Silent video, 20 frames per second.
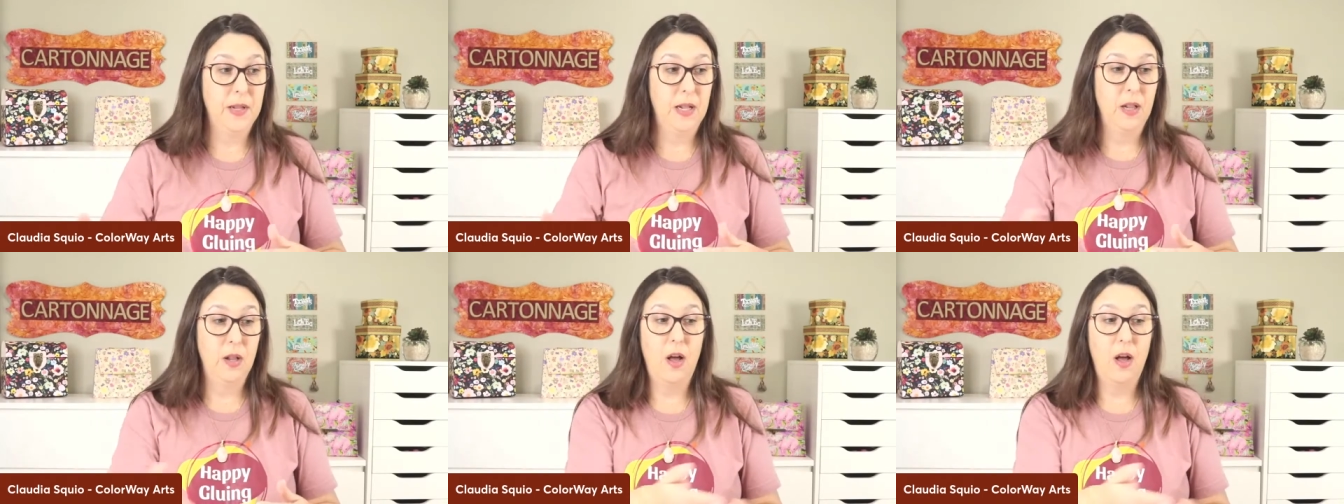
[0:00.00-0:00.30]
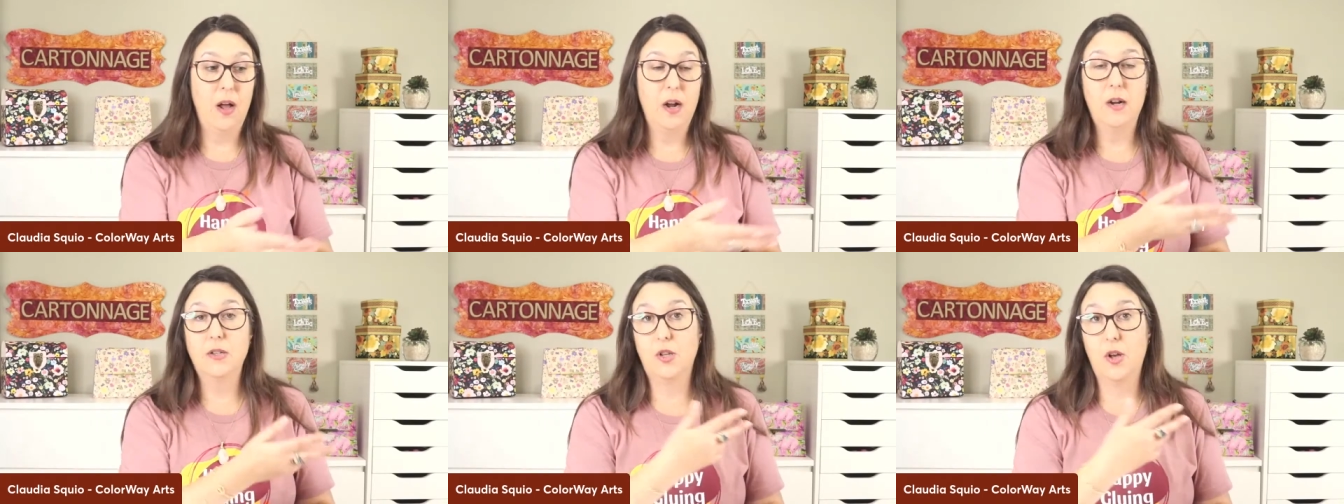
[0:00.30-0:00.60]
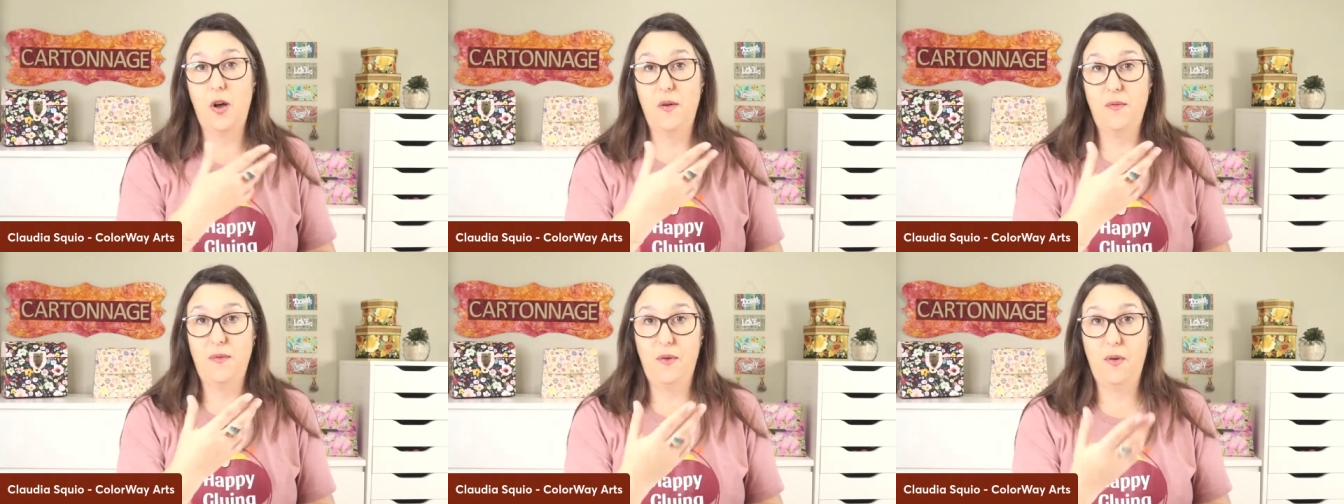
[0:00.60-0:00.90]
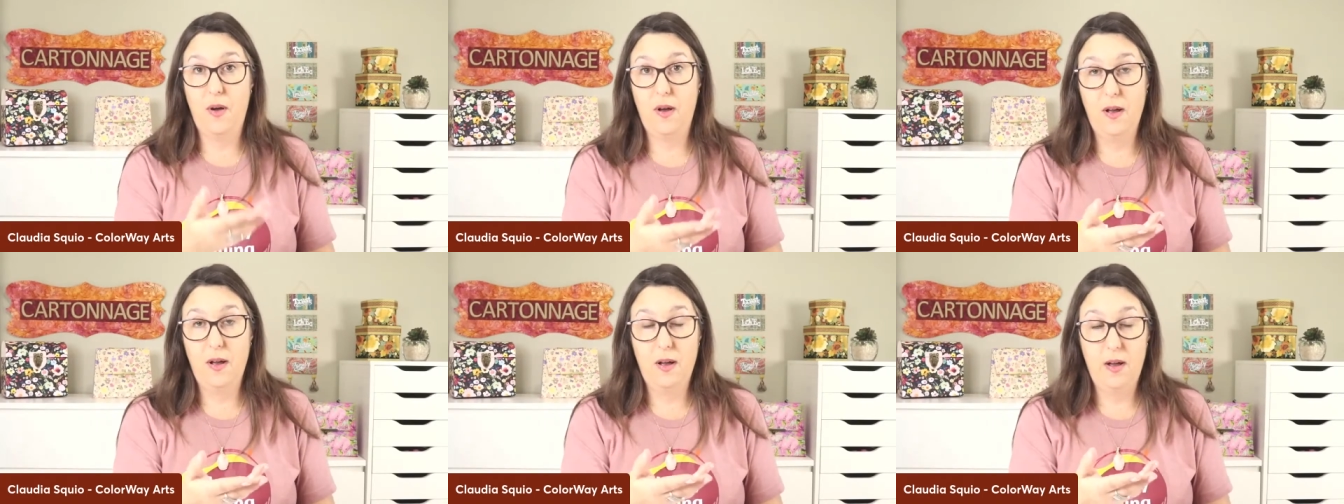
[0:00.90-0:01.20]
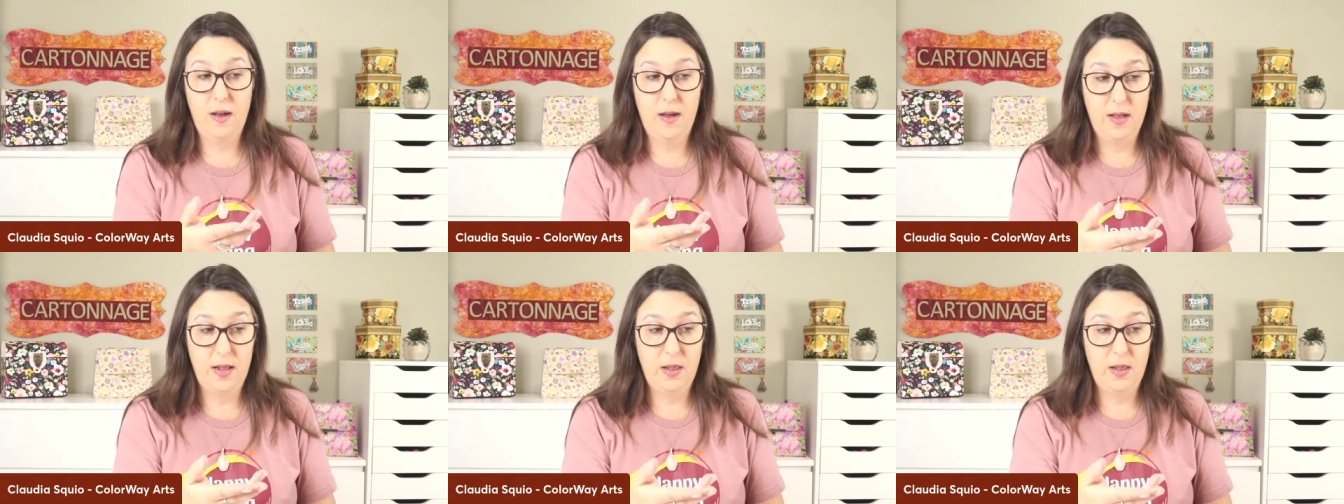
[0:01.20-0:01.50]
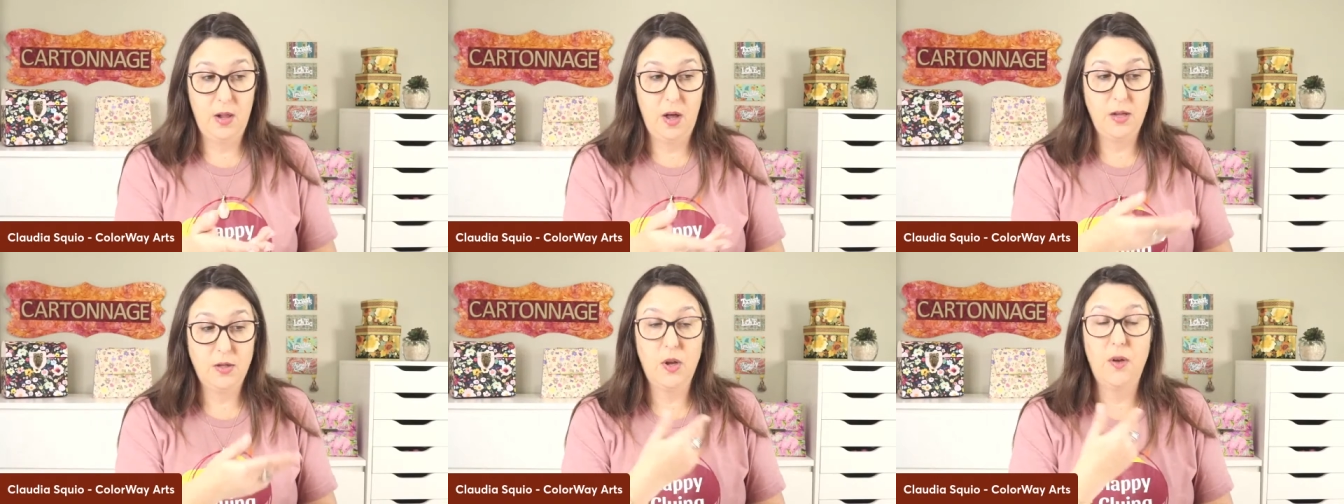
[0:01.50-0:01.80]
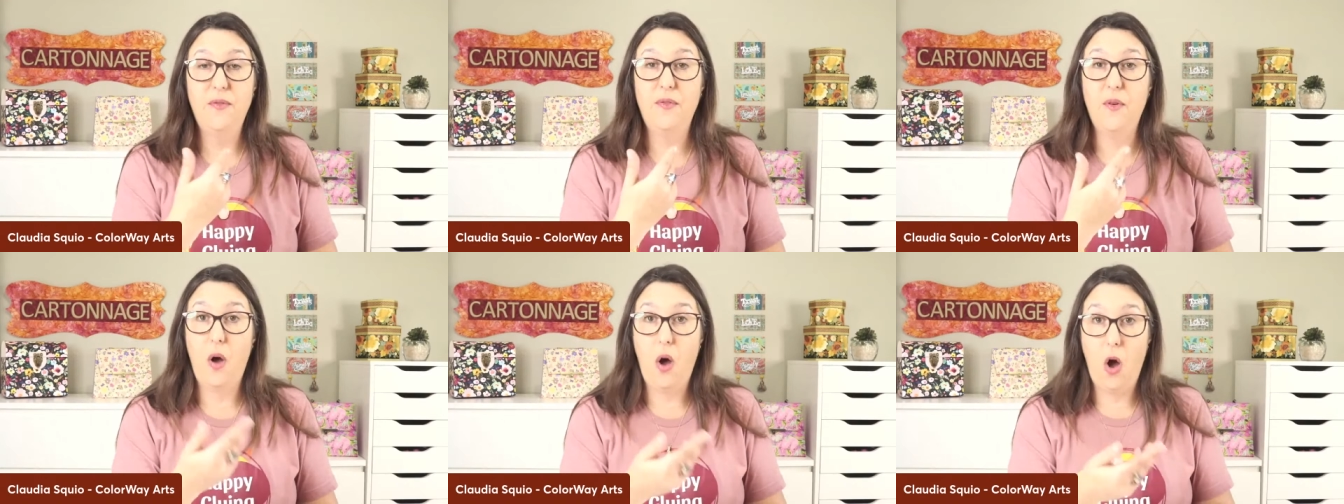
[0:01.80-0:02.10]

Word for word: lots of uh, lots of